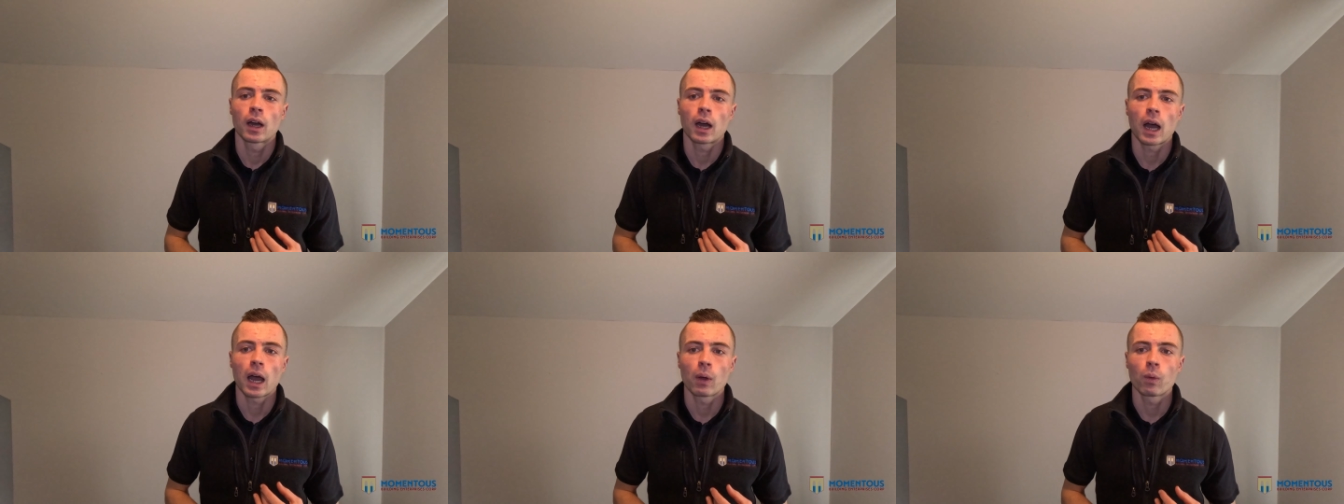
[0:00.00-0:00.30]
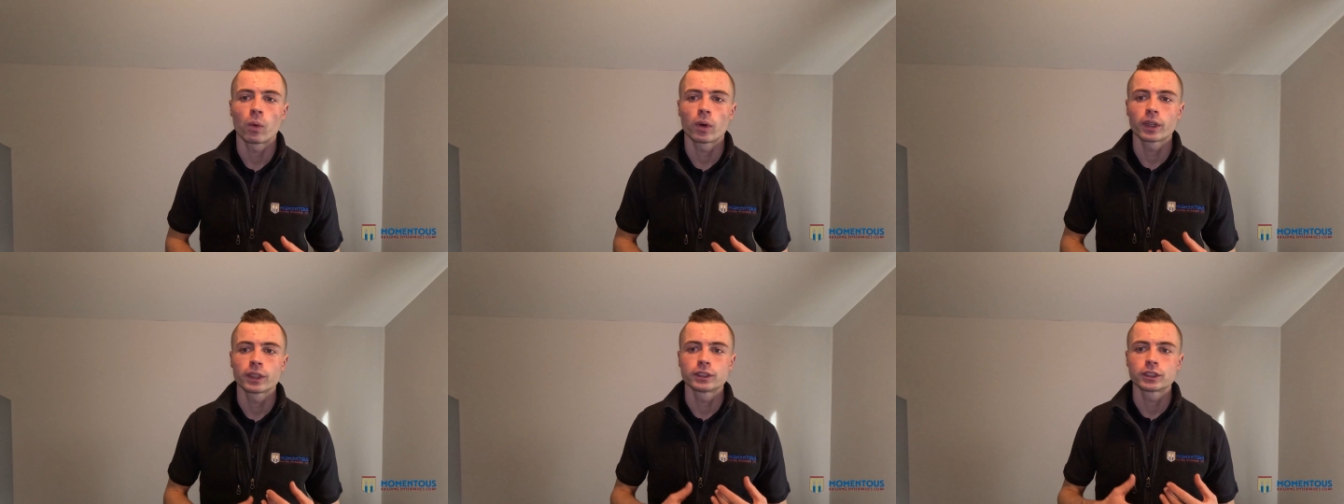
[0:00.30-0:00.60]
I
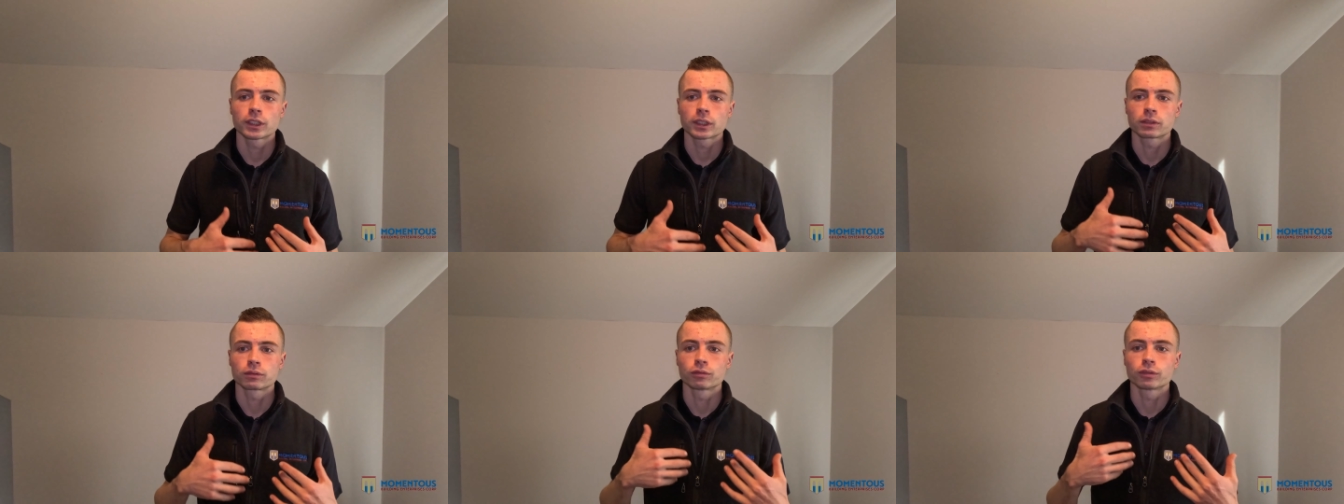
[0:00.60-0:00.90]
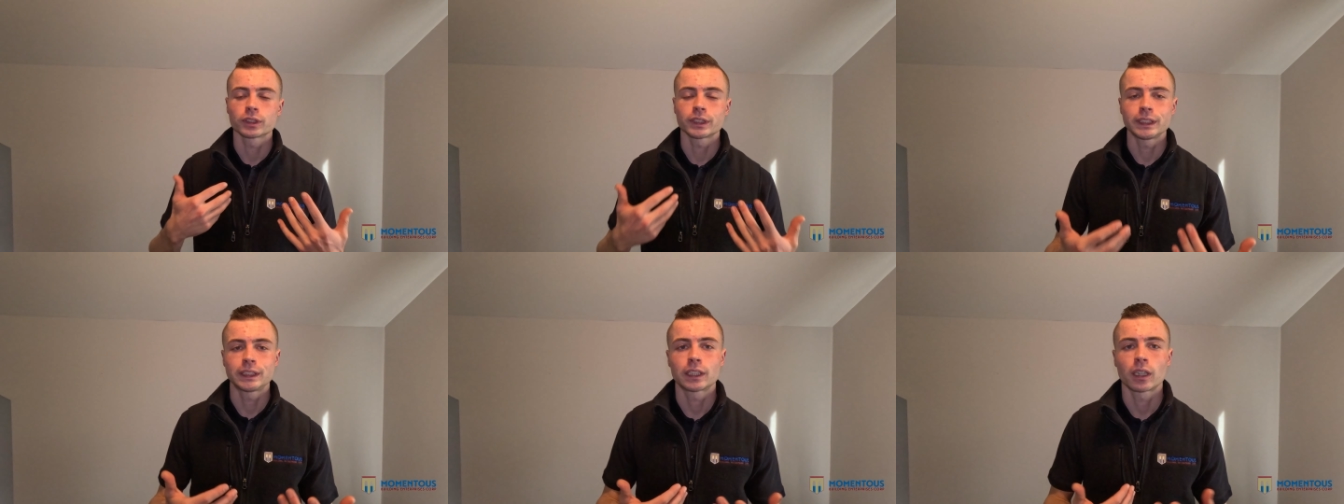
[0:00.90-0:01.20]
want to just
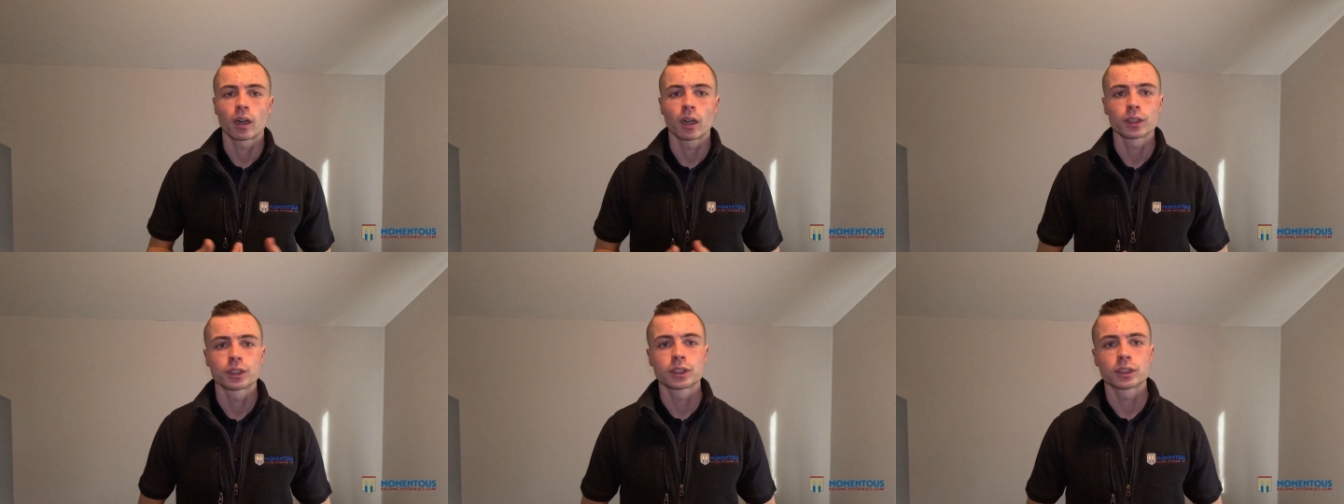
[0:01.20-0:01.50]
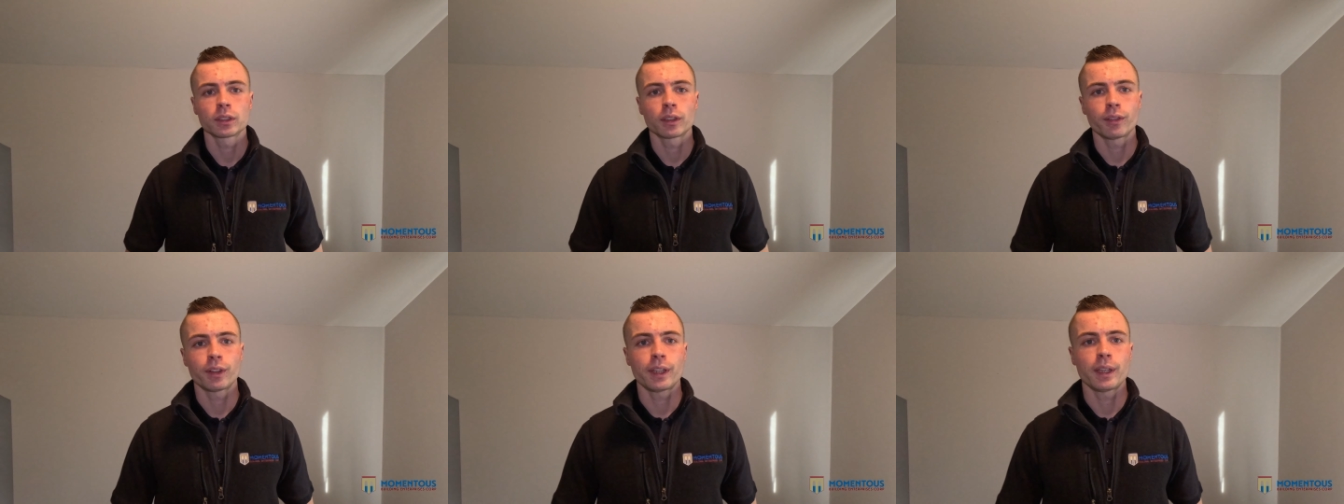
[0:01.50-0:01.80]

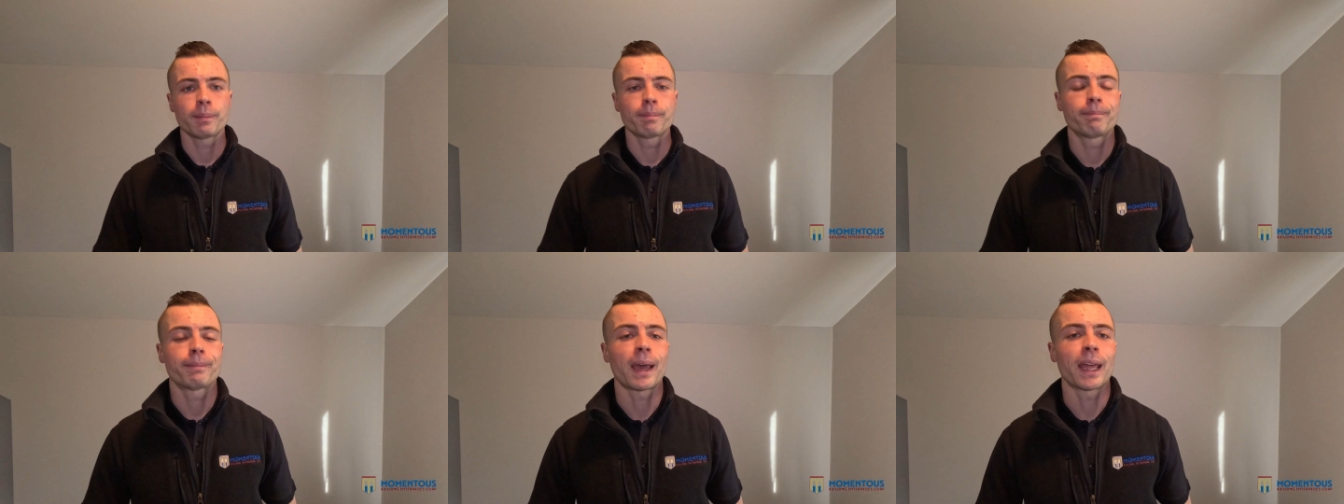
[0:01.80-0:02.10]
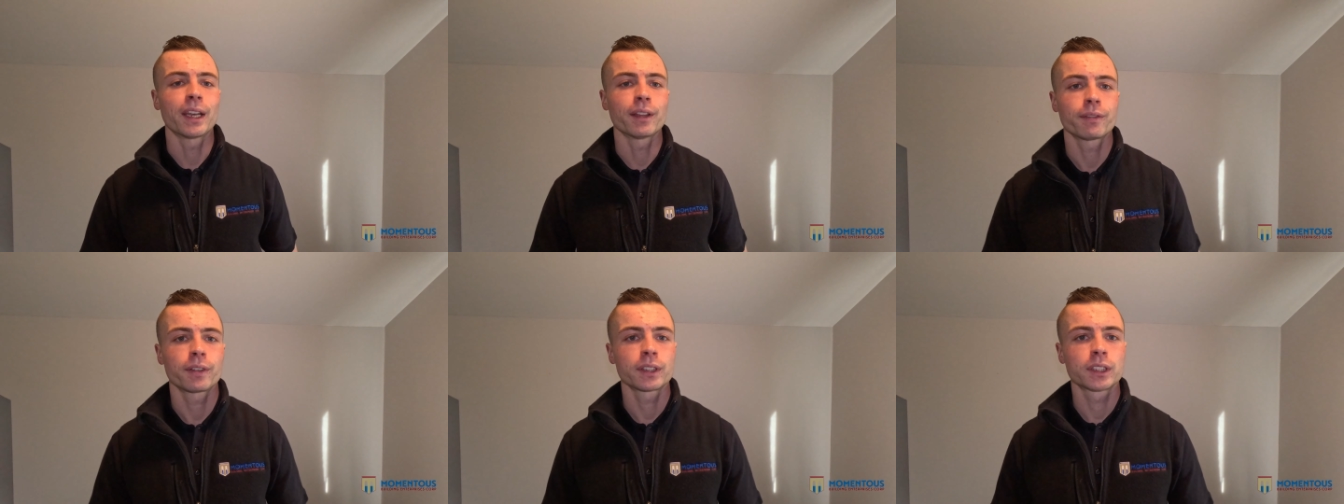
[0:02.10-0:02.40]
retouch the
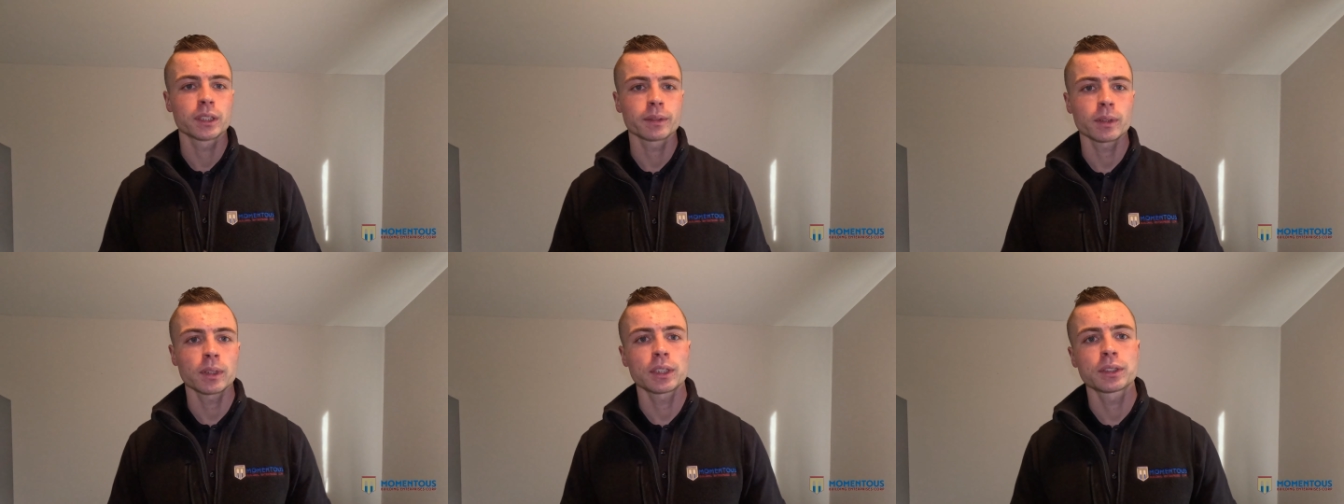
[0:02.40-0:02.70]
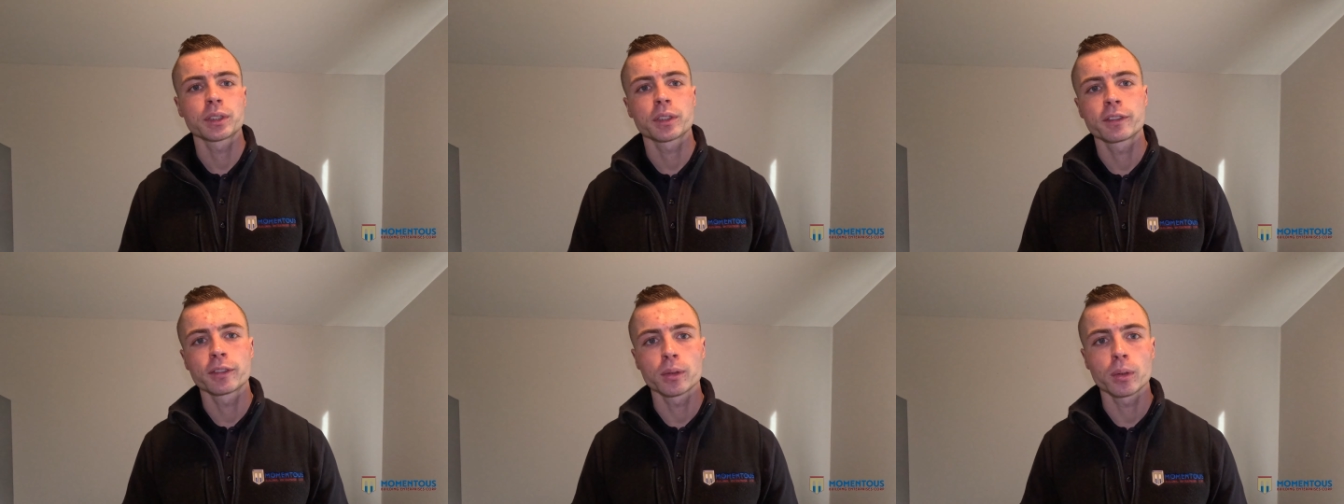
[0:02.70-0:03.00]
benefits of
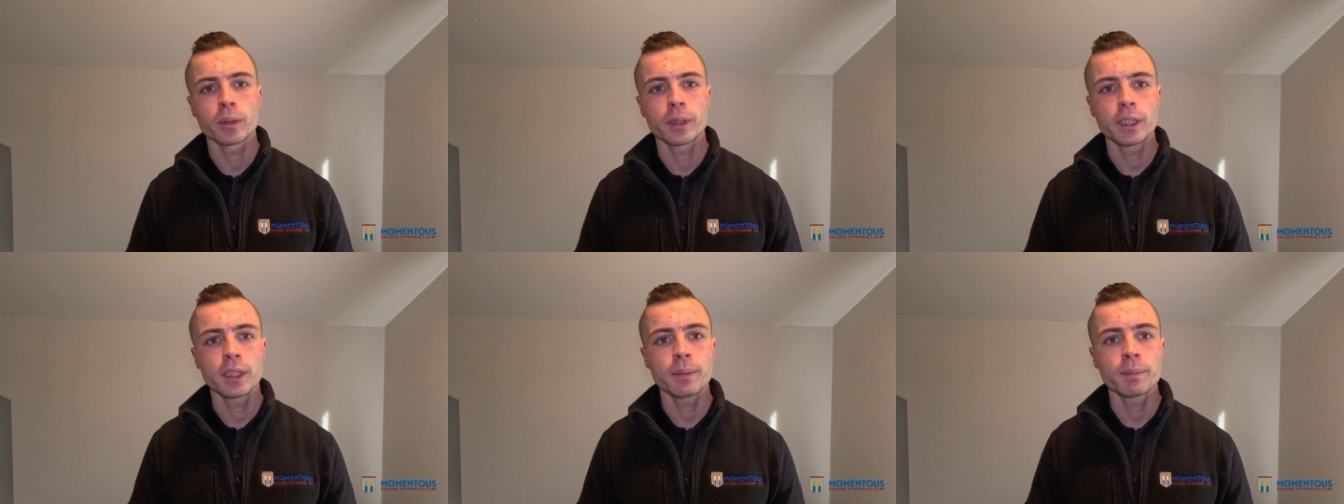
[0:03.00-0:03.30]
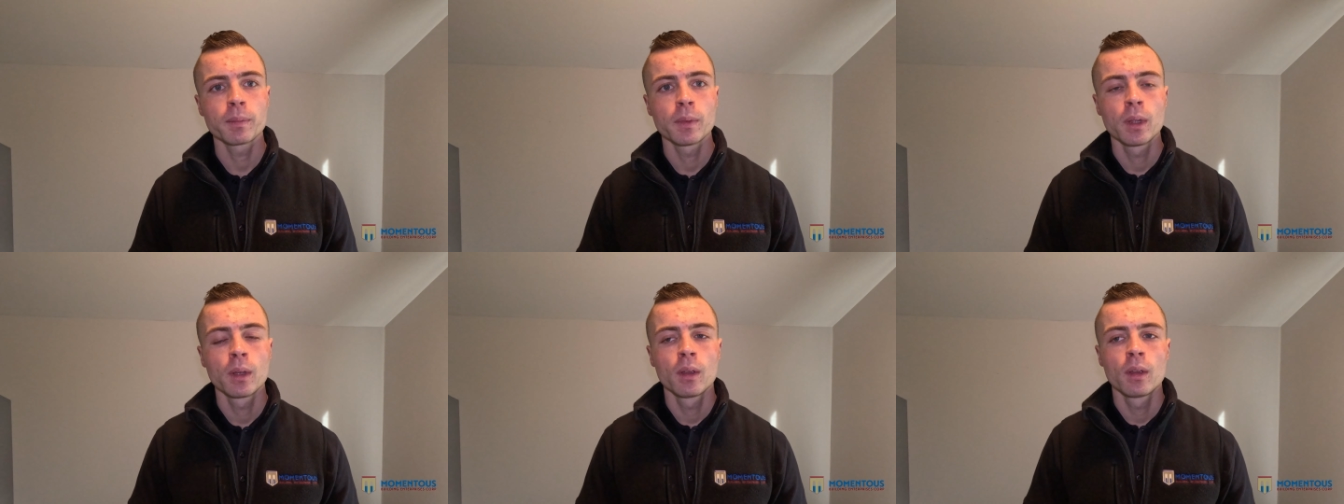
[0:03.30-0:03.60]
electric floor heat